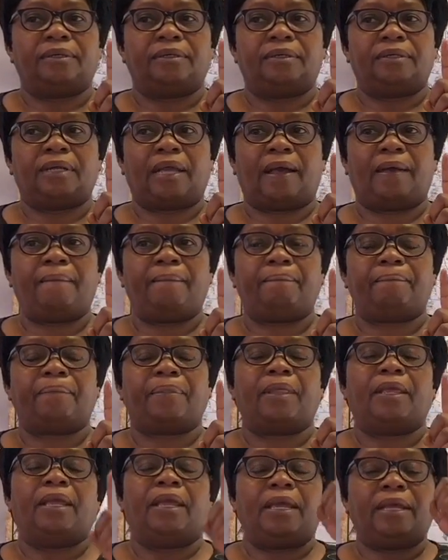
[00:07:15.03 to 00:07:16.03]
yeah,
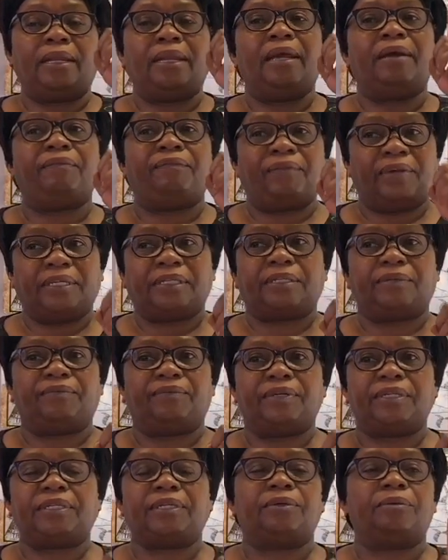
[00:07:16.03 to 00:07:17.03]
and her first
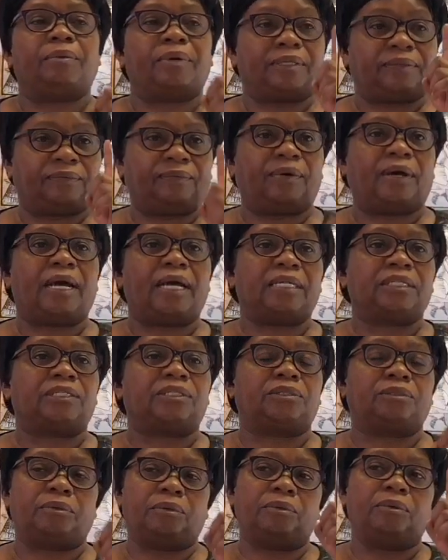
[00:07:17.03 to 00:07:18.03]
vision was for us
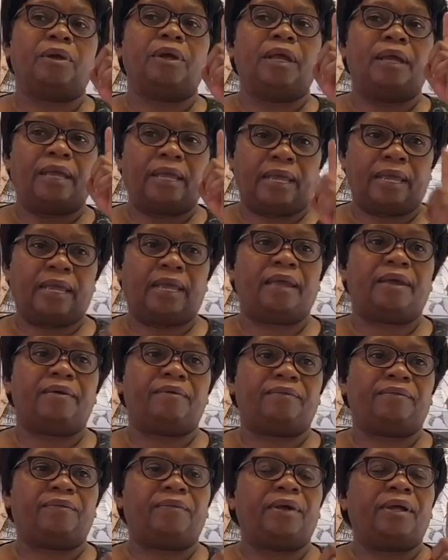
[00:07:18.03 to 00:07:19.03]
to
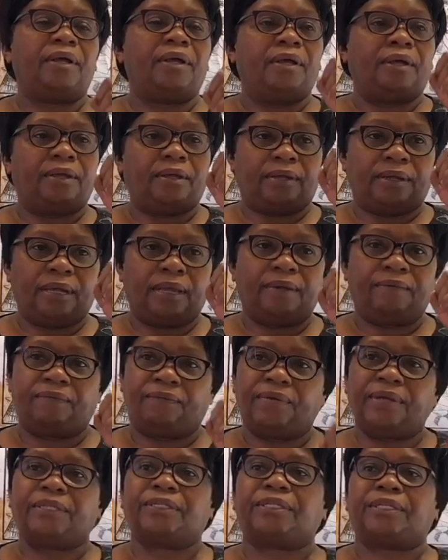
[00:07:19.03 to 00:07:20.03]
have a
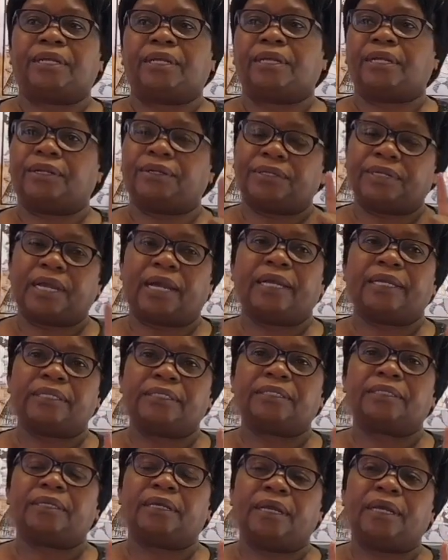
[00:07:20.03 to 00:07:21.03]
vegetarian
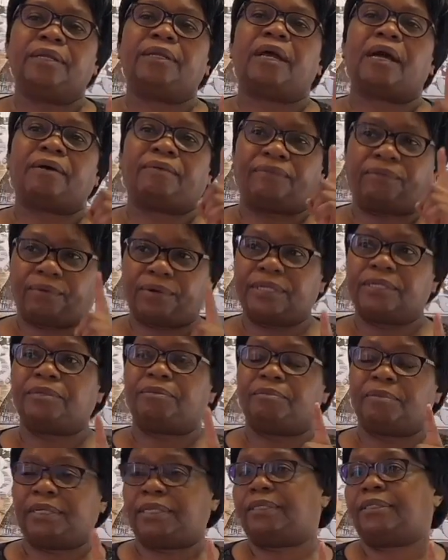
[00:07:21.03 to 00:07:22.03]
diet and avoid
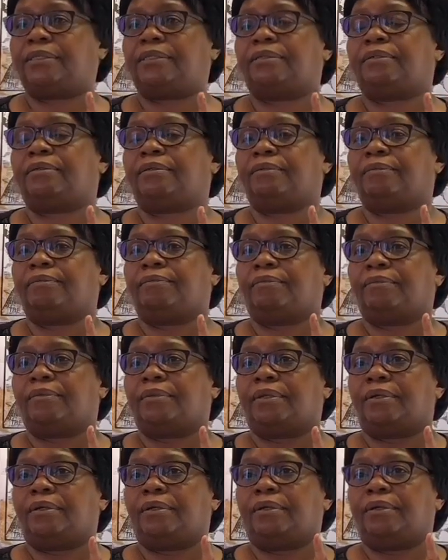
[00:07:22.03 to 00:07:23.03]
meat,
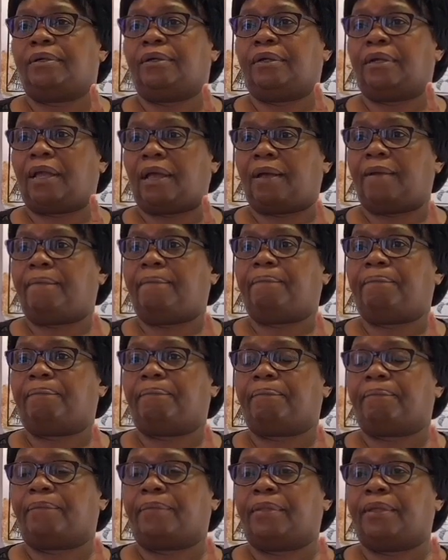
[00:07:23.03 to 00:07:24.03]
yeah,
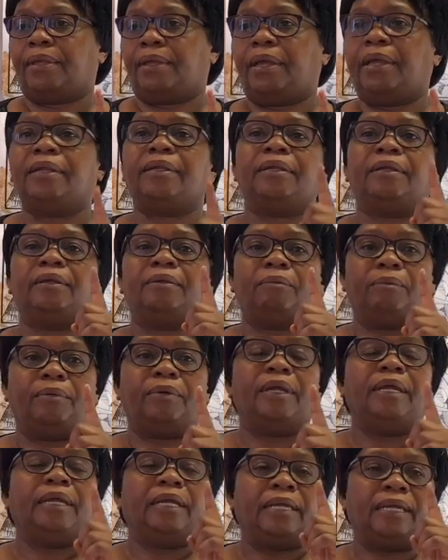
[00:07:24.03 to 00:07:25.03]
and
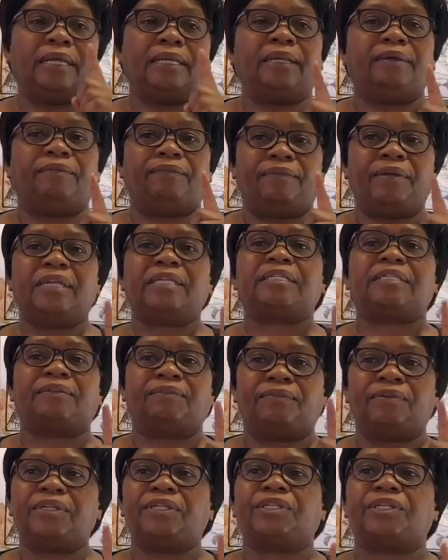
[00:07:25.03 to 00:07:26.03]
he had a first
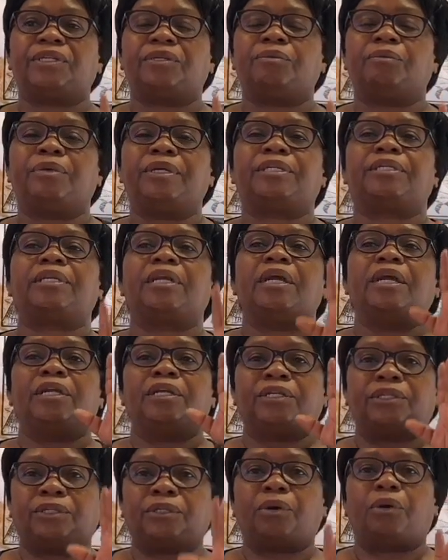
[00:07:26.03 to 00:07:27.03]
vision which
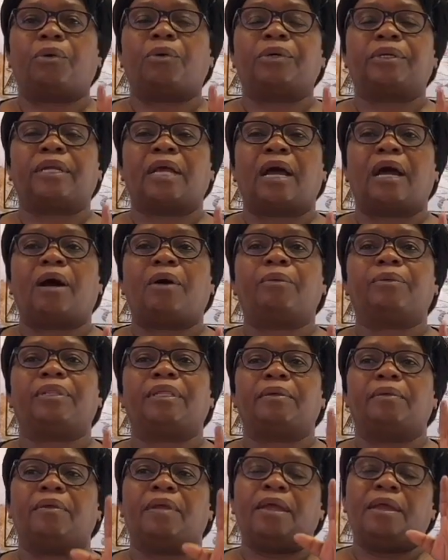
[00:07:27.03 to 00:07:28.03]
showed how
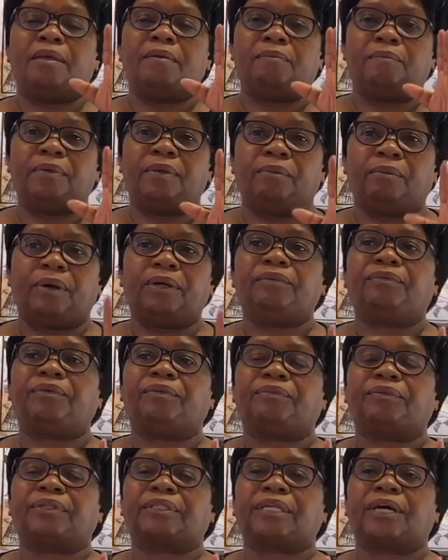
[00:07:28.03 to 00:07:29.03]
the
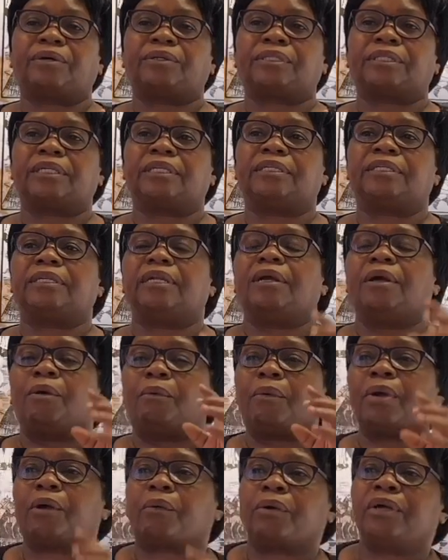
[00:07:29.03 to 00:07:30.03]
144,000
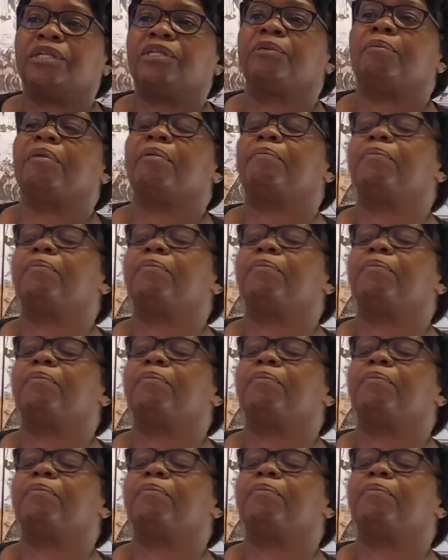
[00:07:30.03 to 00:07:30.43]
were going to be